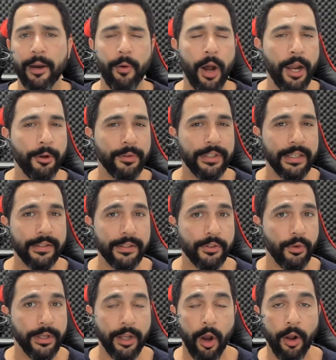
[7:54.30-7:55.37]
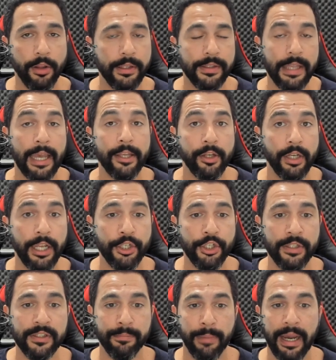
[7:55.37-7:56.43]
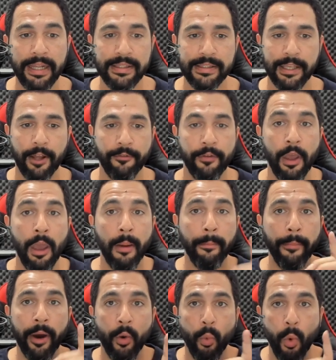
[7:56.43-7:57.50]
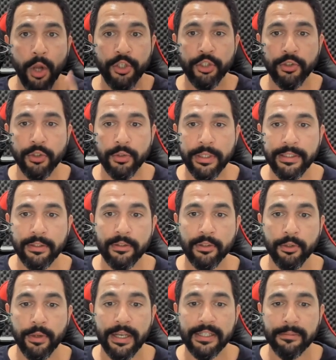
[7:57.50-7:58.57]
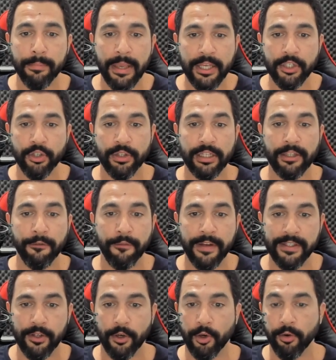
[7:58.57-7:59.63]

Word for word: Now, AutoDS is doing all these calculations by itself, but what you do need to do is make sure that the fees are